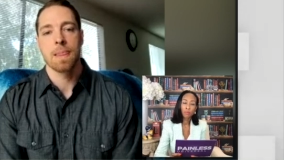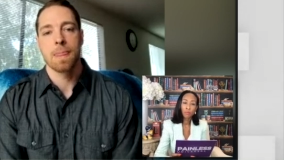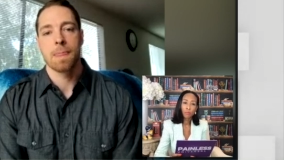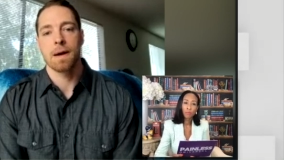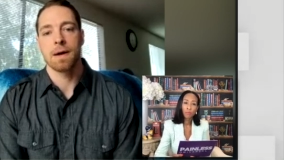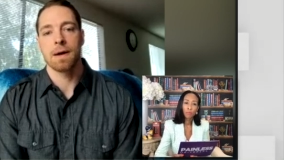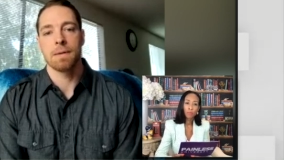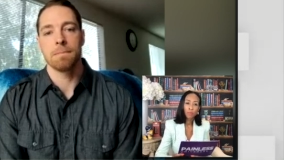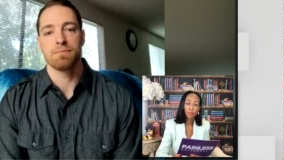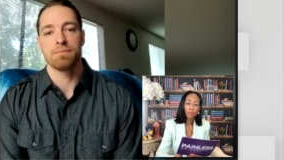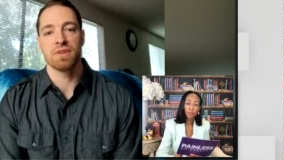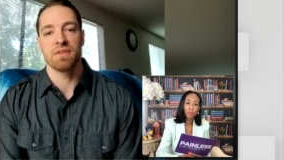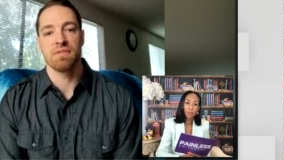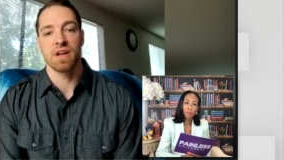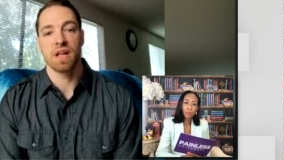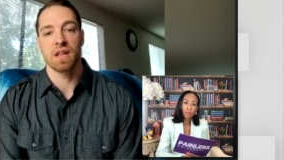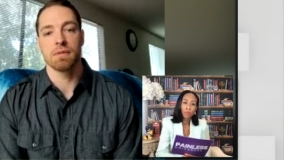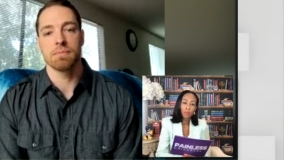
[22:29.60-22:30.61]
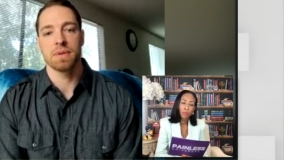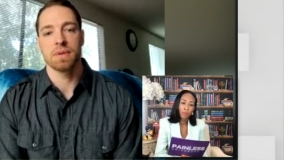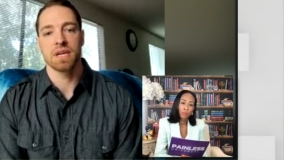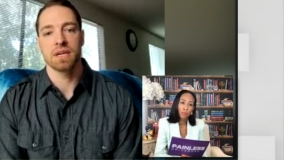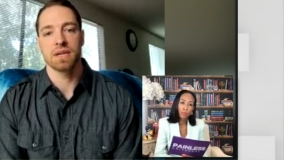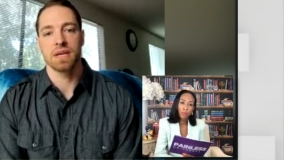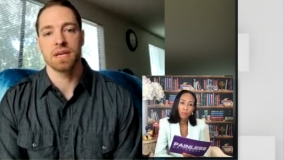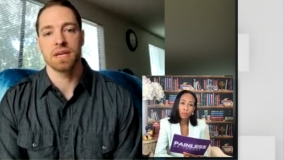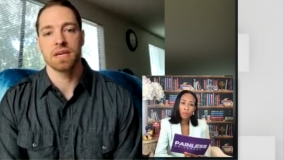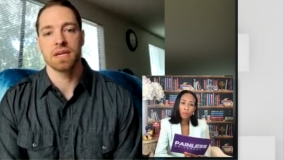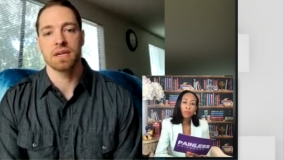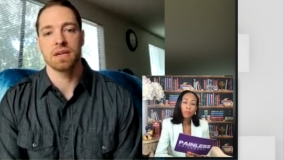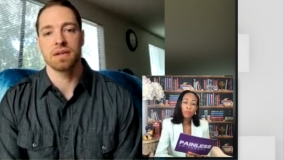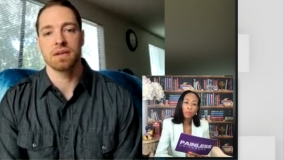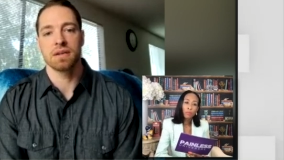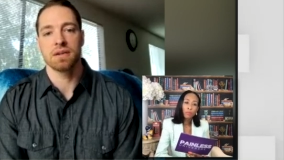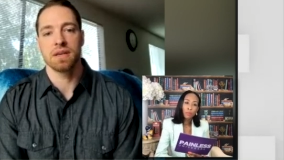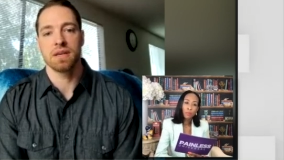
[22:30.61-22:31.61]
um, development
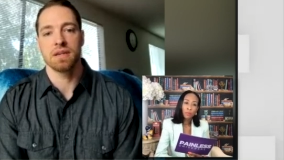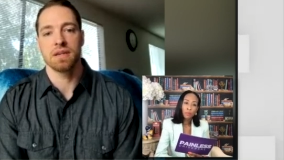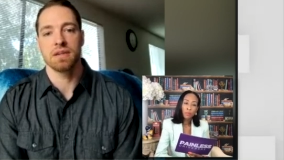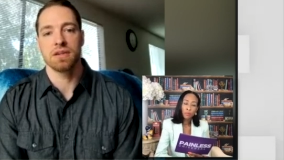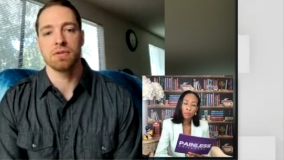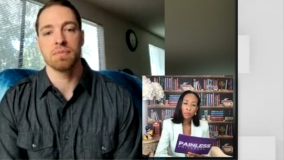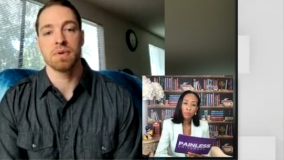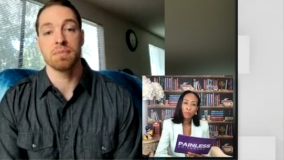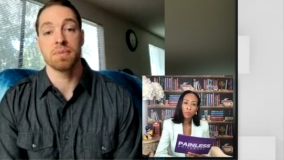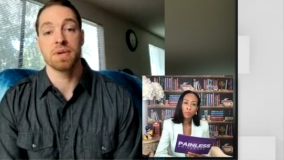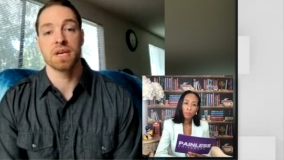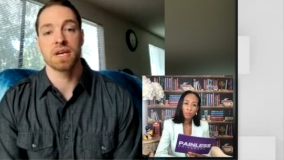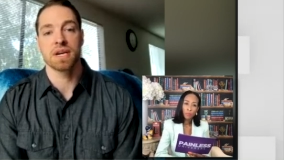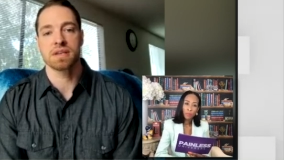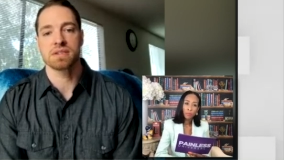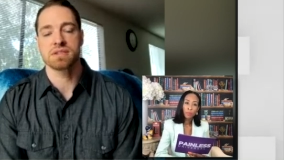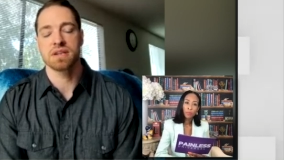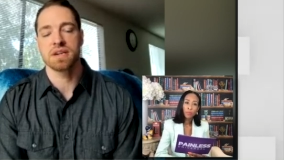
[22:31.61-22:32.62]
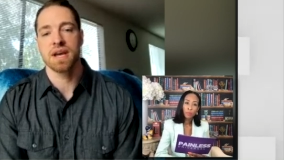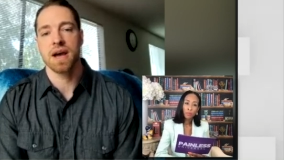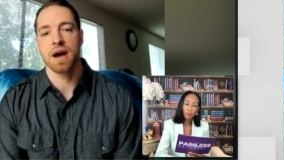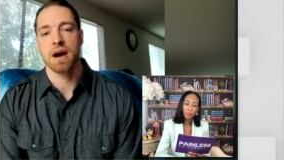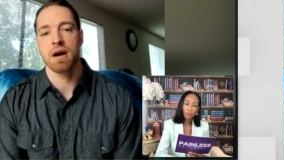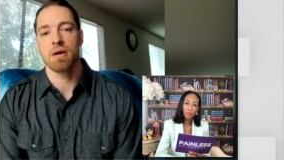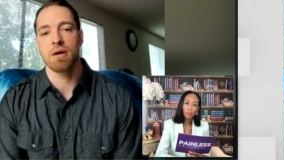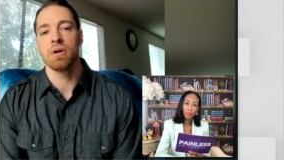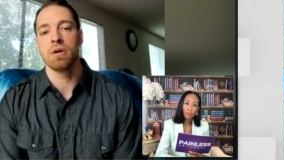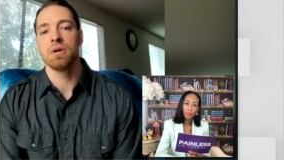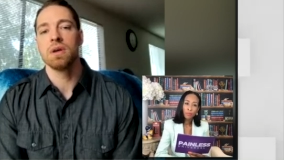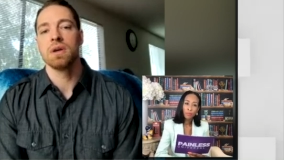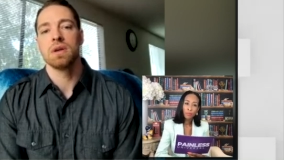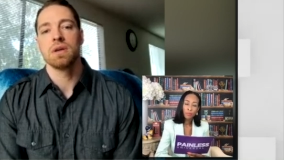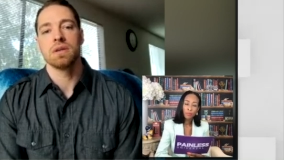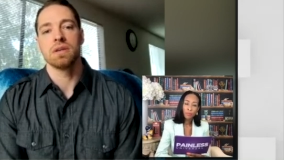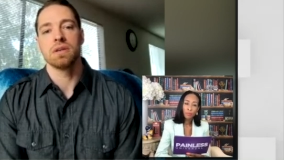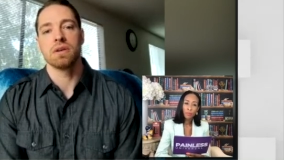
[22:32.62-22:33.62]
in in human beings and how,
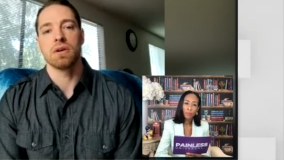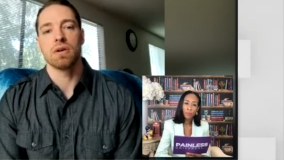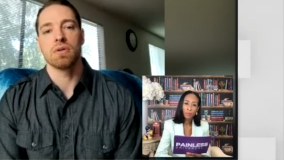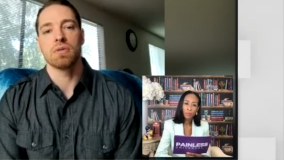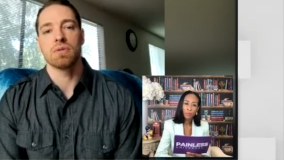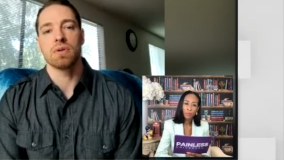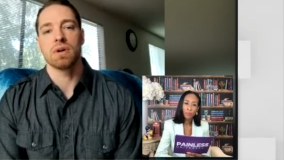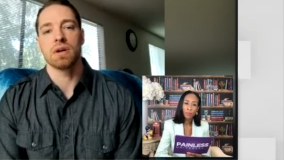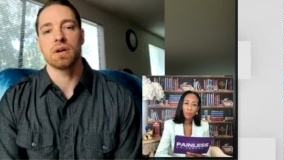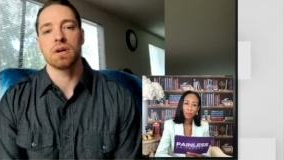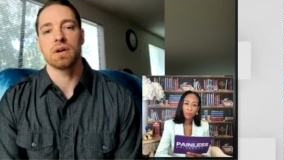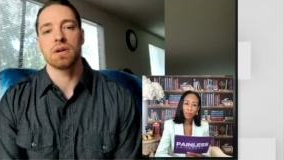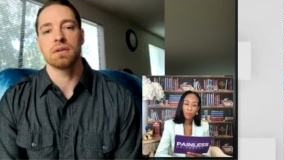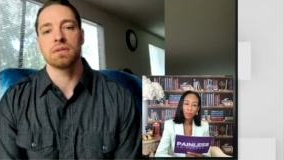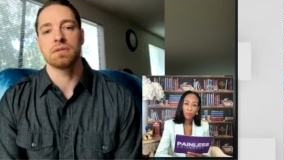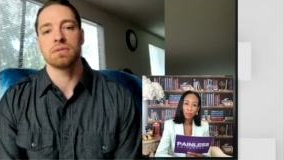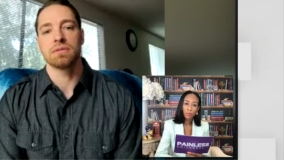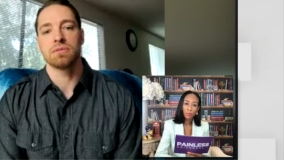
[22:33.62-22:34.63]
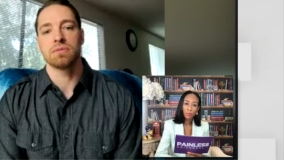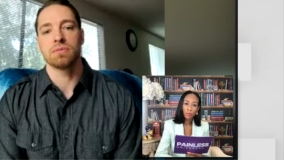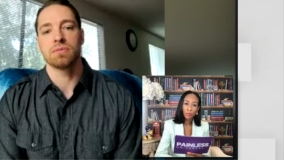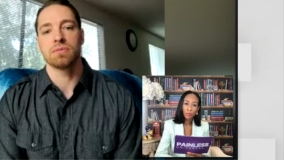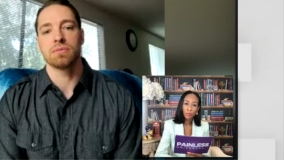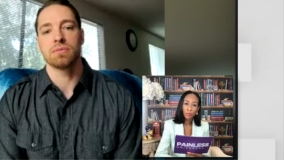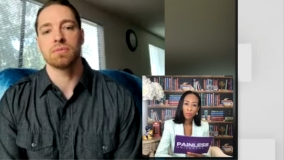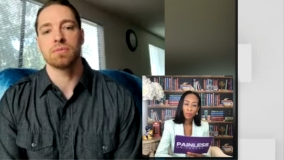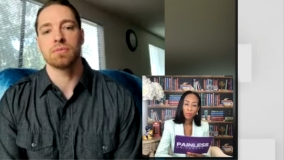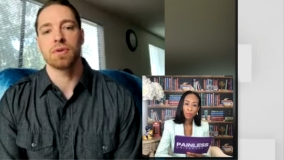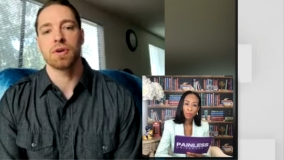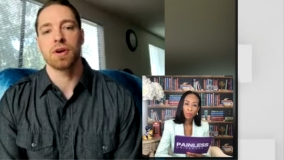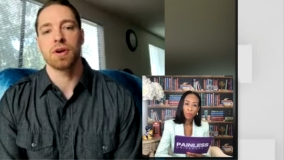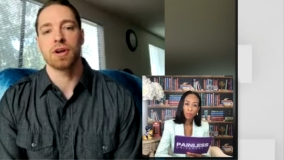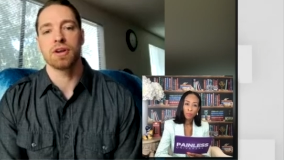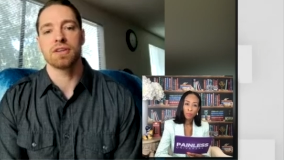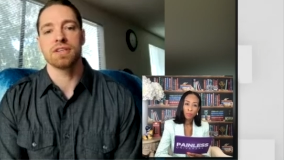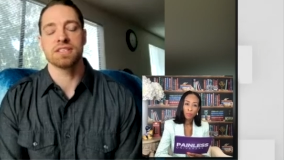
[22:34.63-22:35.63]
you know, uh,
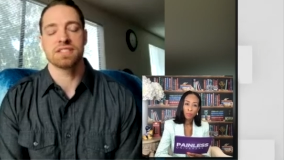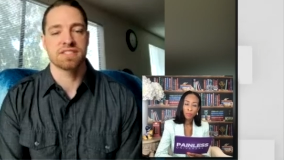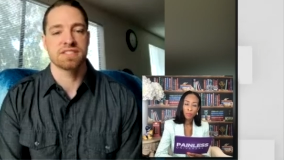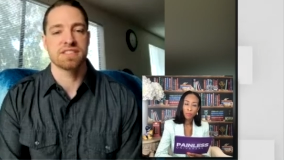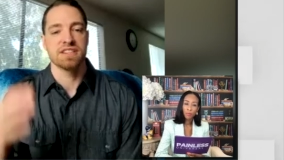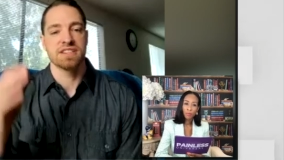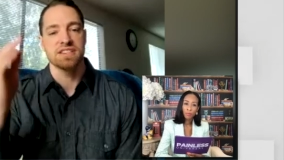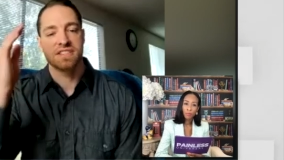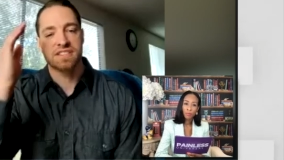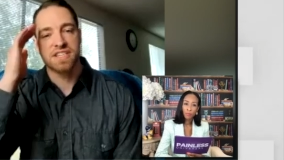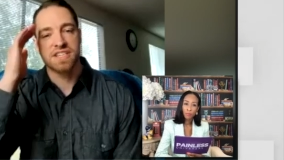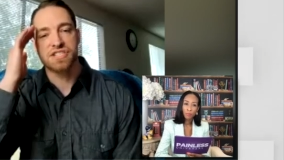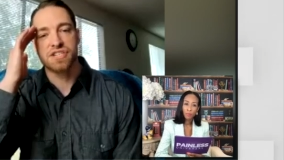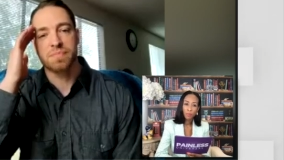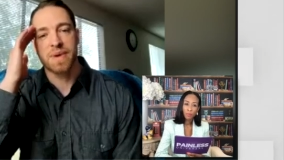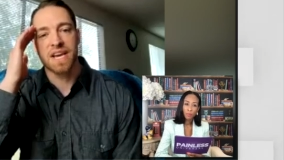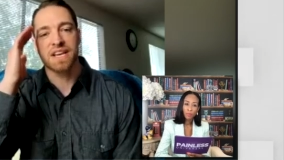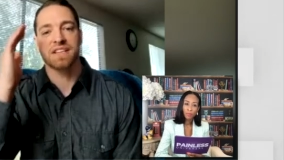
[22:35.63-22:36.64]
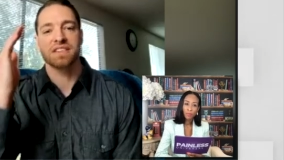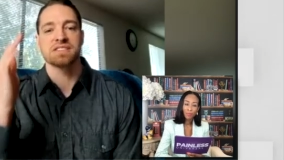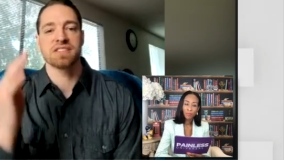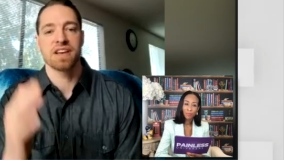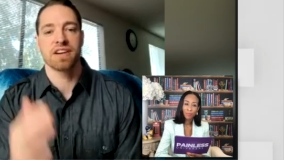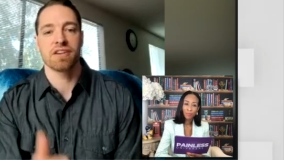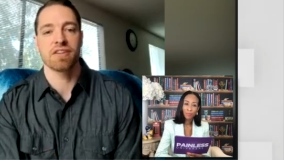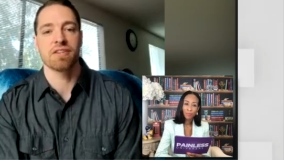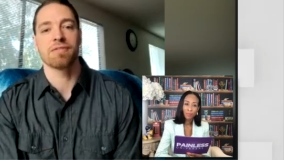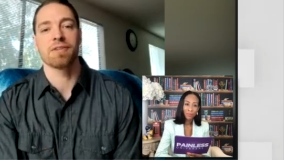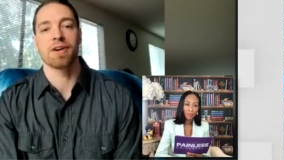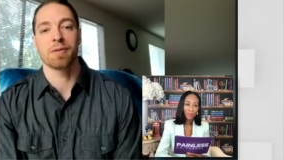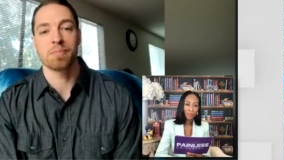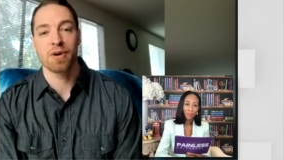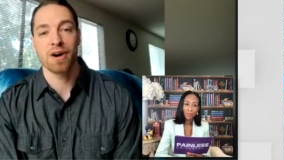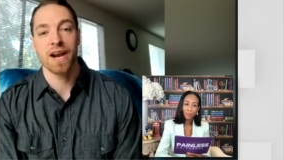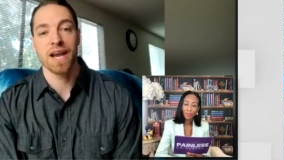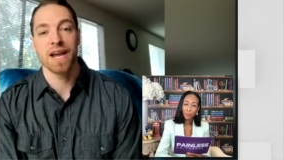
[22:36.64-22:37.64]
uh it's the decision making center of our
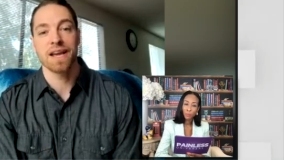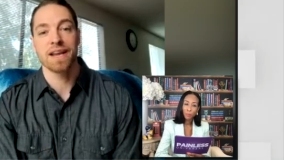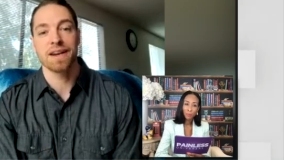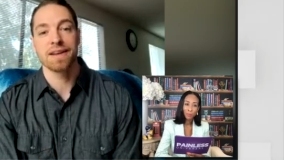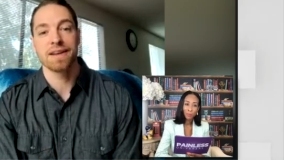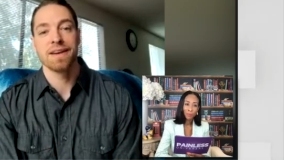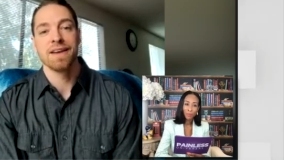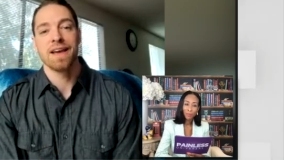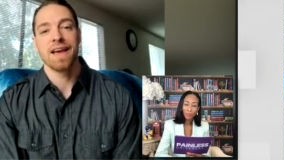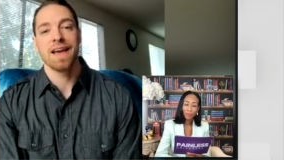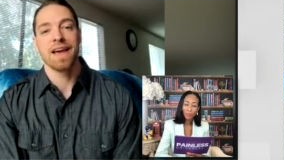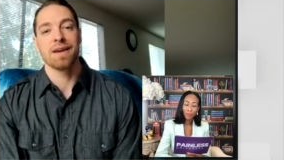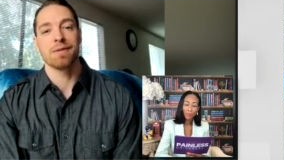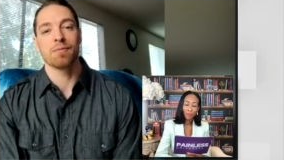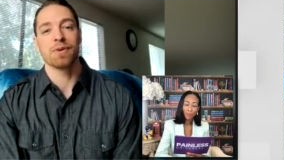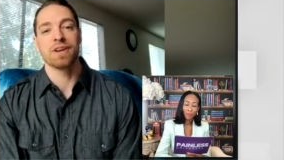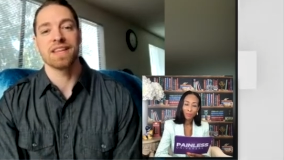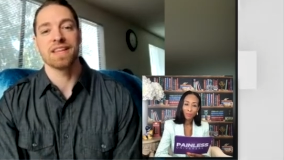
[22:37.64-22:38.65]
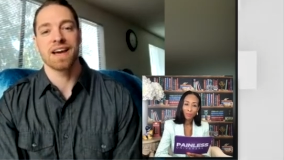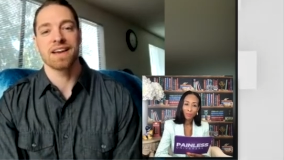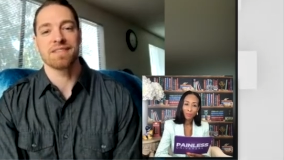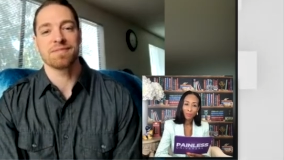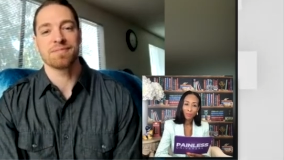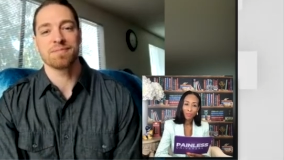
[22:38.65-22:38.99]
brain, and when that